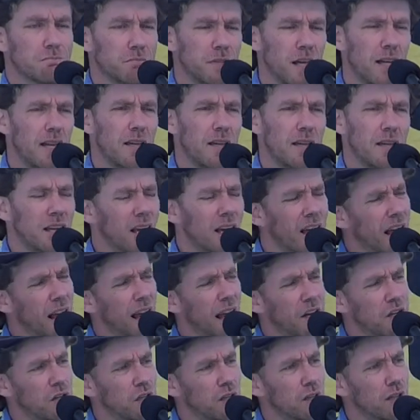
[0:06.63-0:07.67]
Yay,
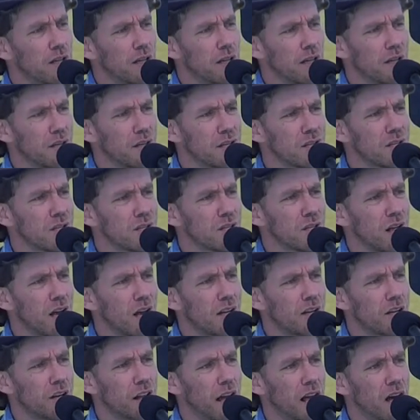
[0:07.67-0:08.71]
actually
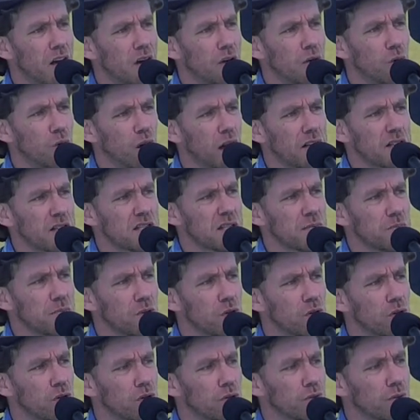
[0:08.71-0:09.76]
started out quite
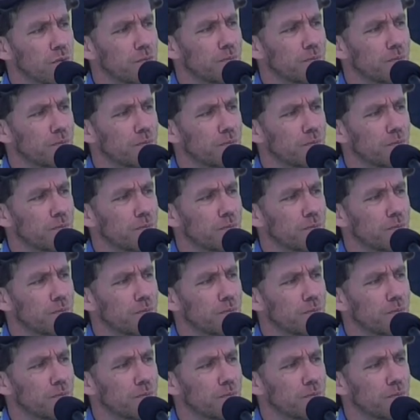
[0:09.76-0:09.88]
small.